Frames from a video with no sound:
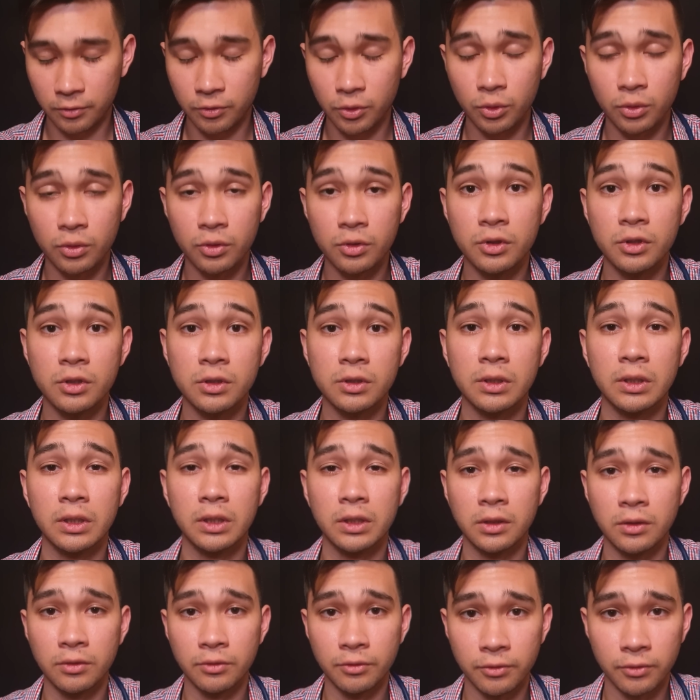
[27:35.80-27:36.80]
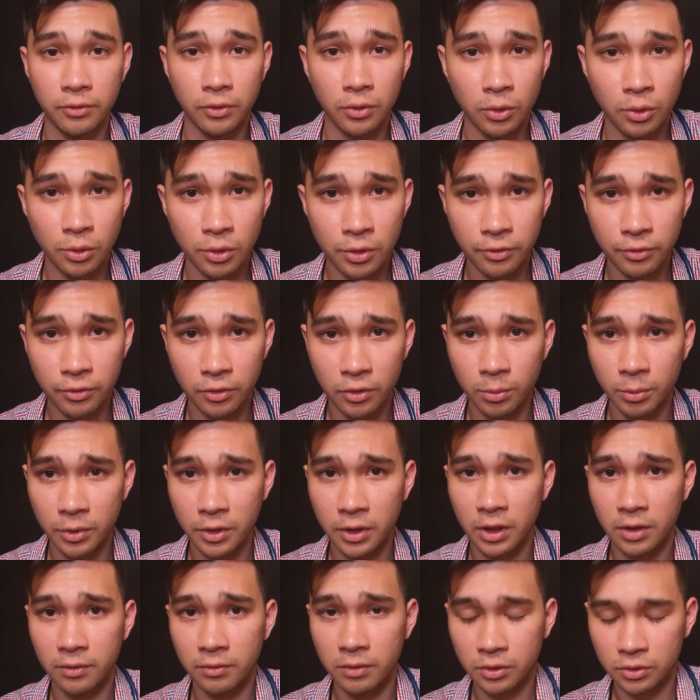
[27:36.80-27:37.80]
You could just lean forward for
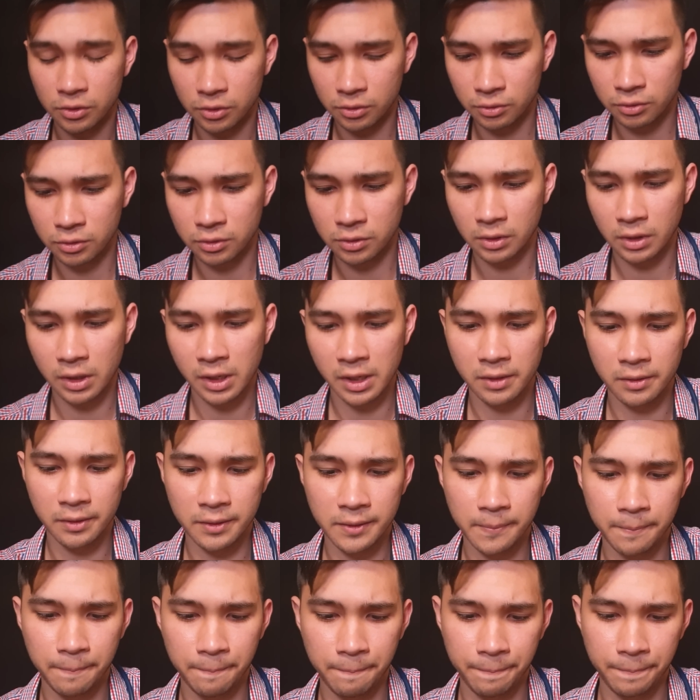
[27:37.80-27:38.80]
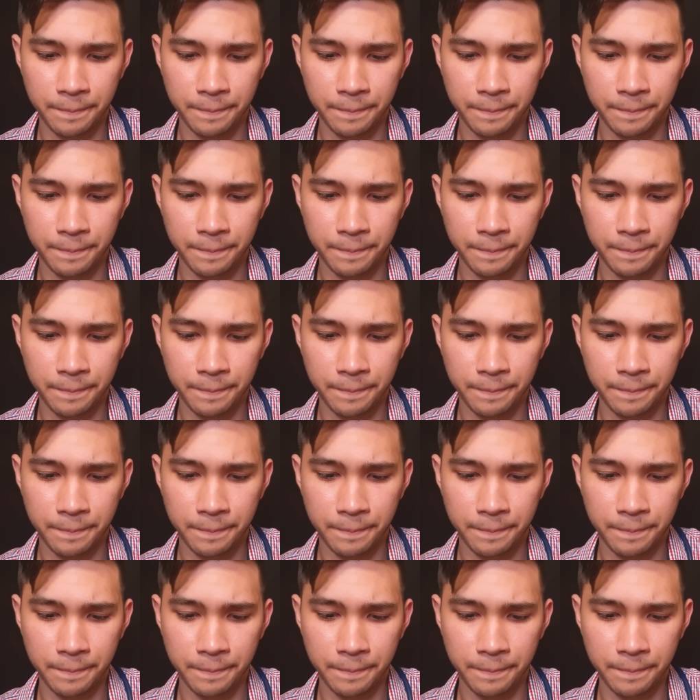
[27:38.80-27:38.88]
me ever so slightly.